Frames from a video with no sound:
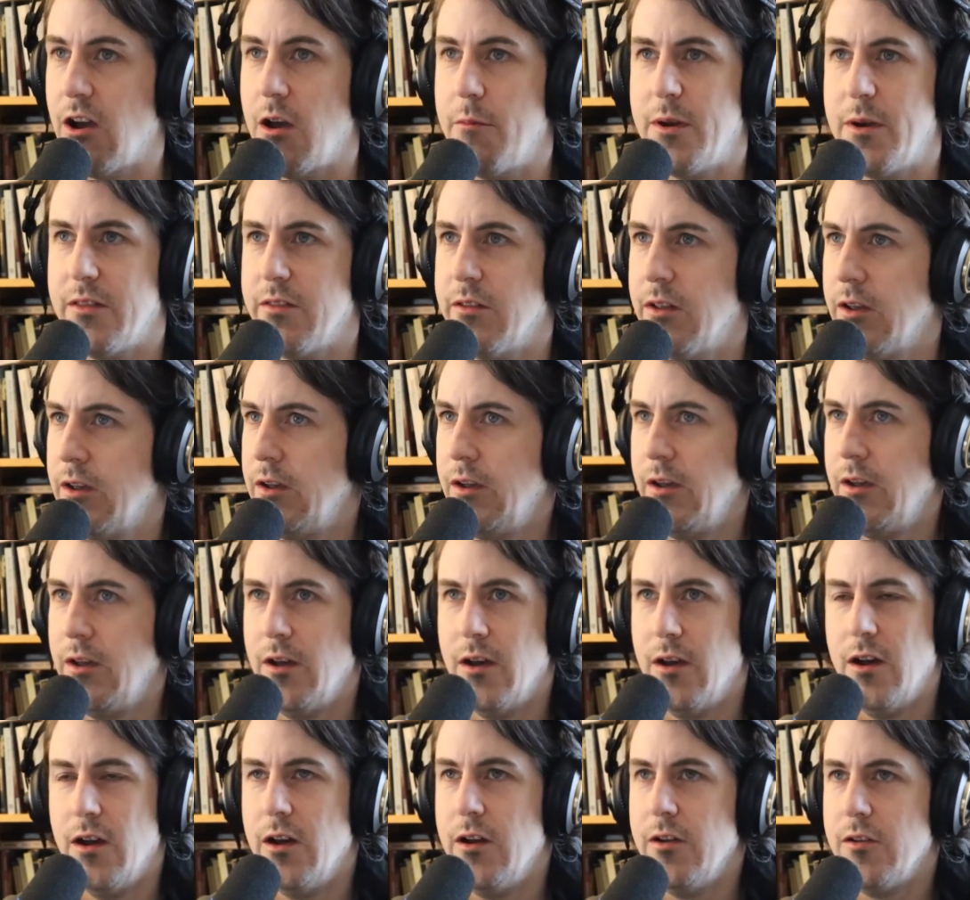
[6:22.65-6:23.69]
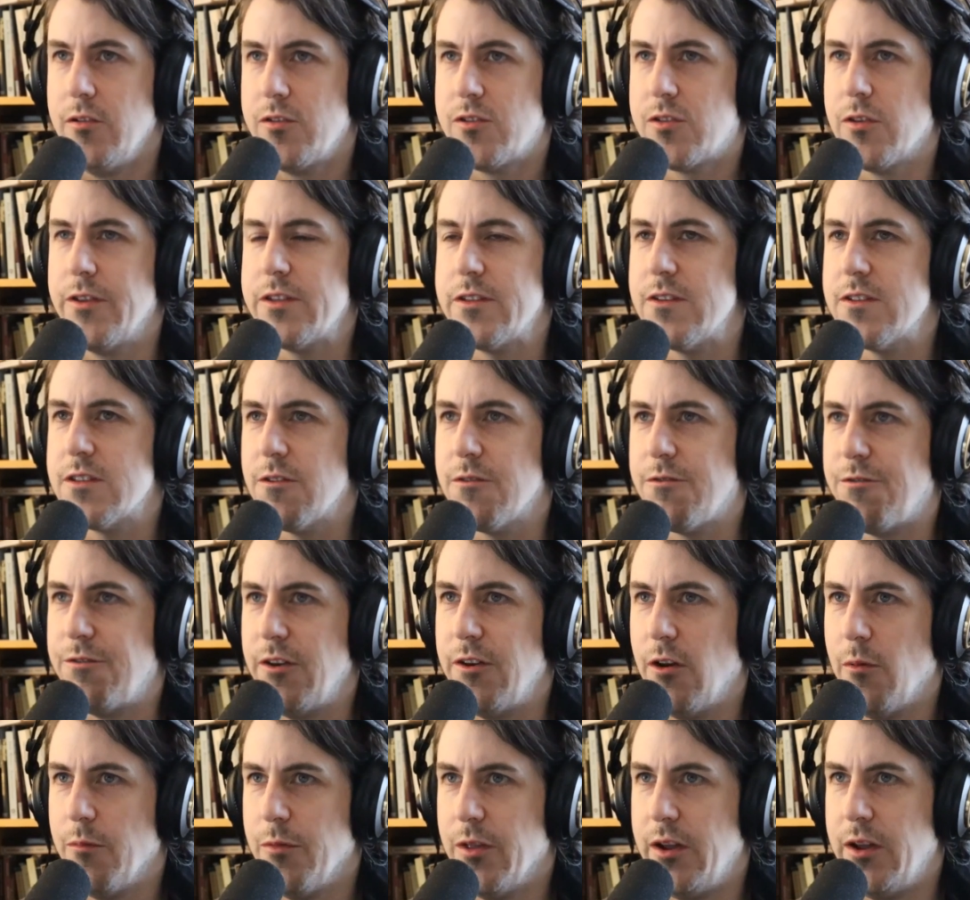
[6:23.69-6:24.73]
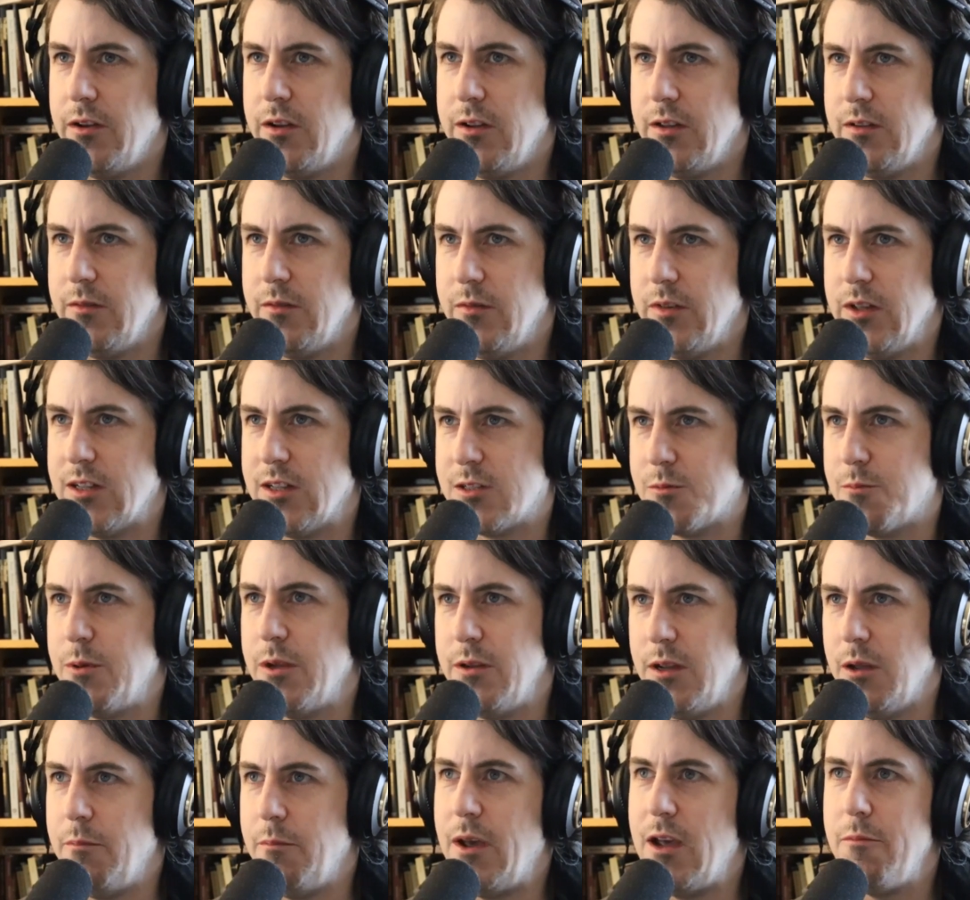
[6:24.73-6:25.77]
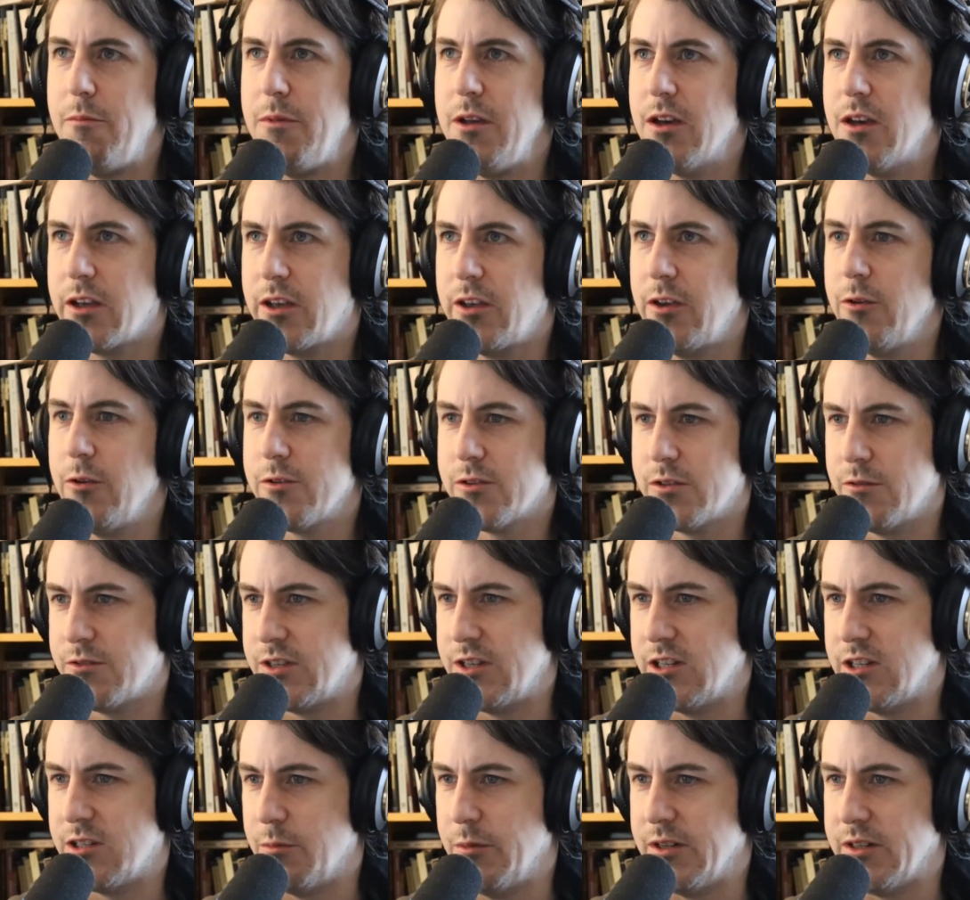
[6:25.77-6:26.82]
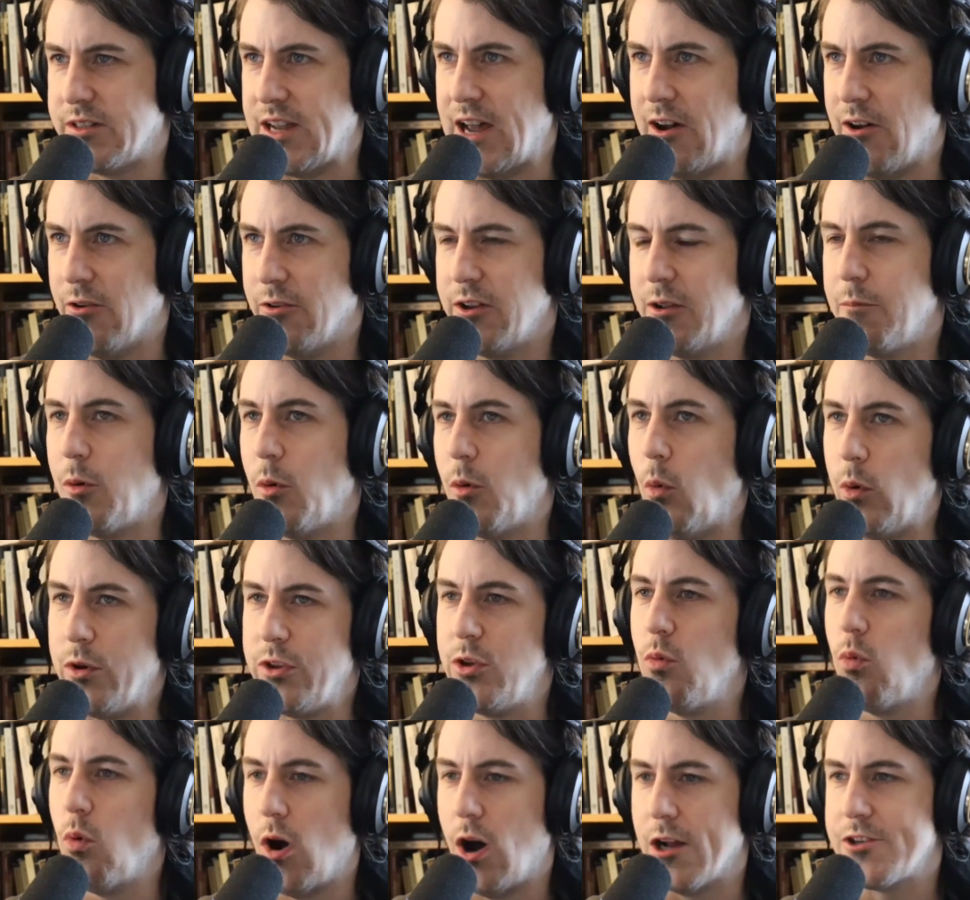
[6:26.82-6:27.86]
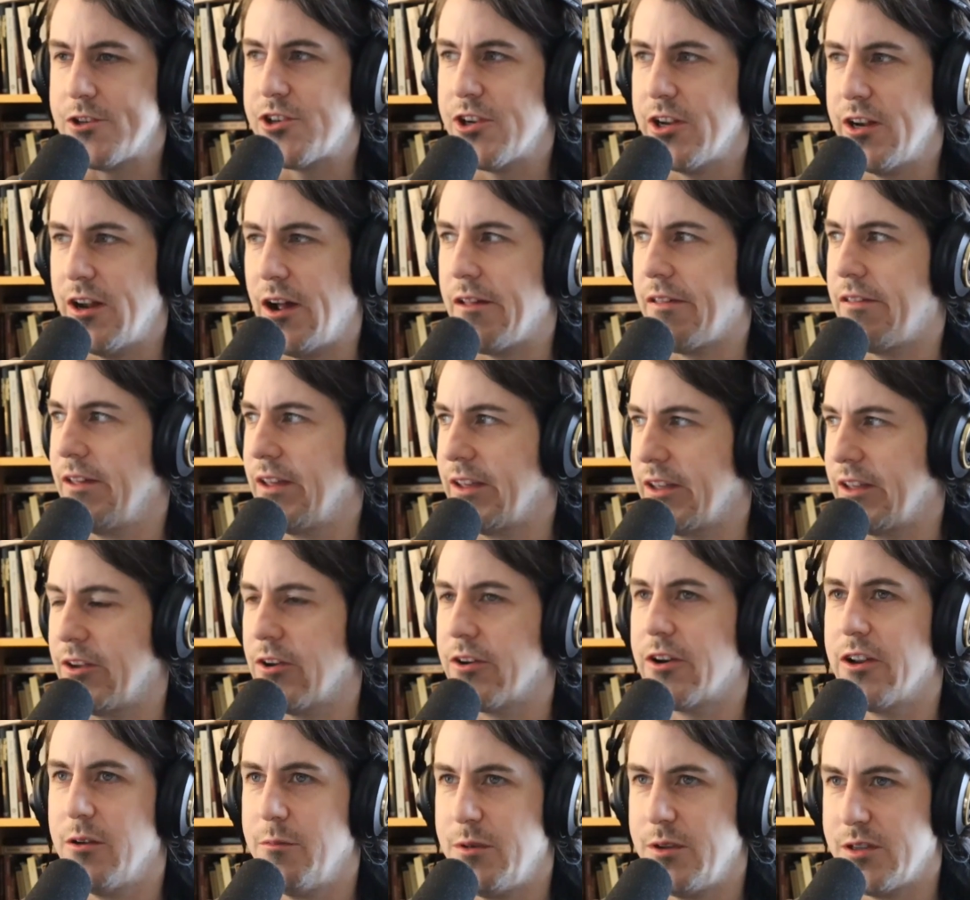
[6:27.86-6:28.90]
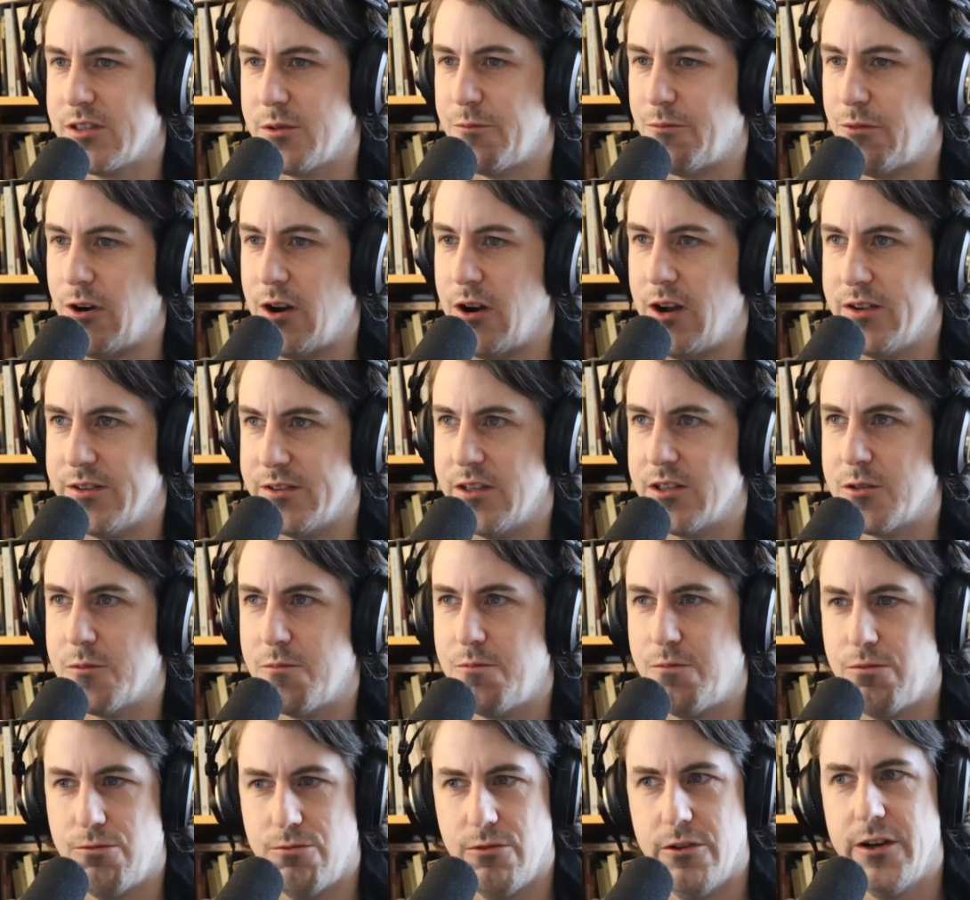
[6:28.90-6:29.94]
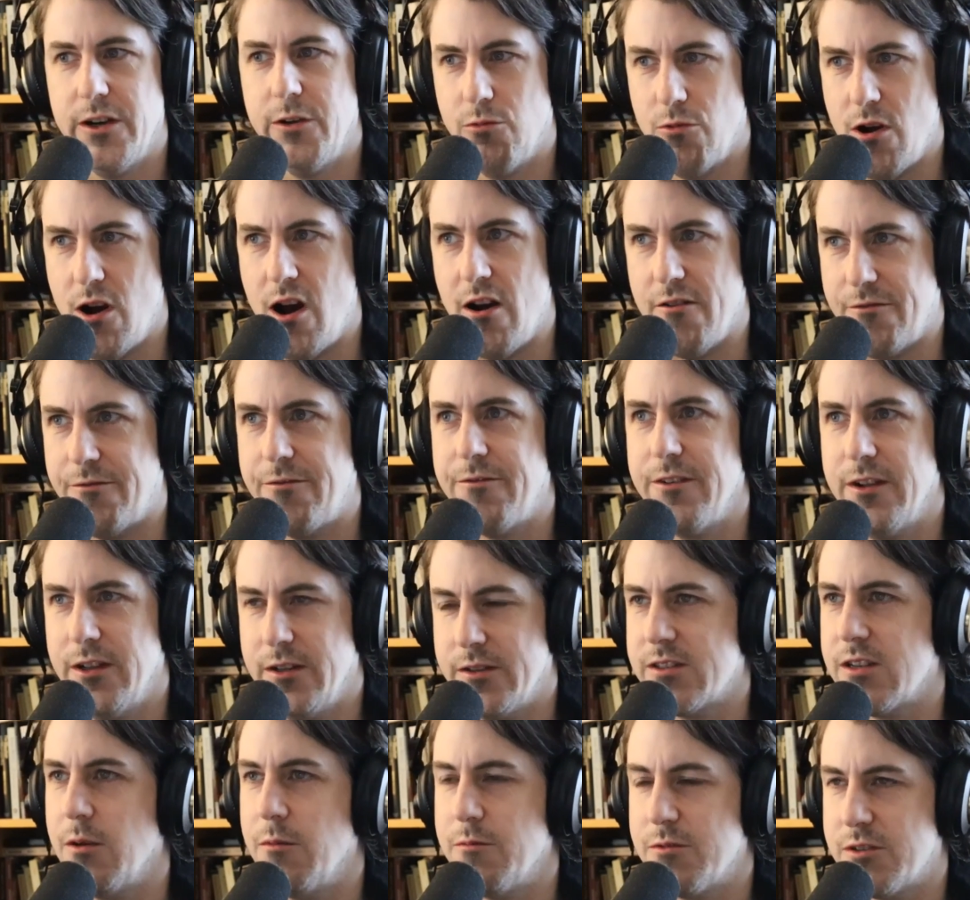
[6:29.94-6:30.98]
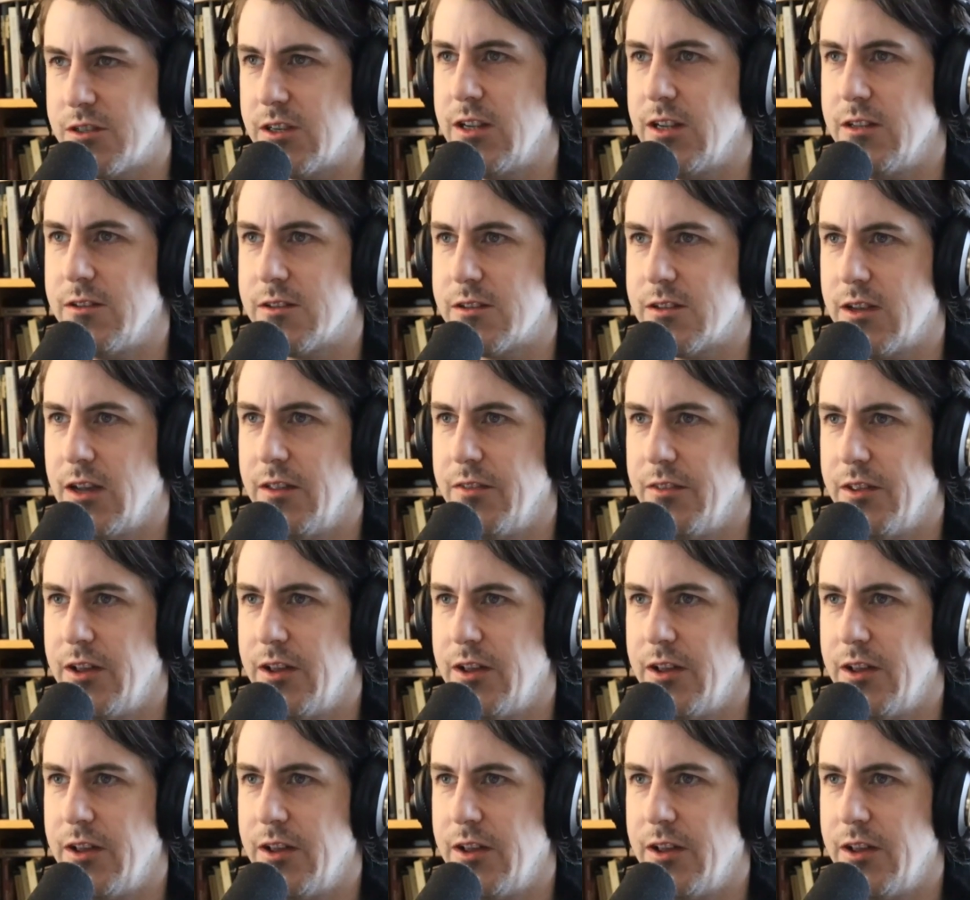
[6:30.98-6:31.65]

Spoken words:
I mean, so this is a film that it may be accused of sentimentality, but when you watch it, I think you're going to be surprised. It's pretty rough in some scenes. And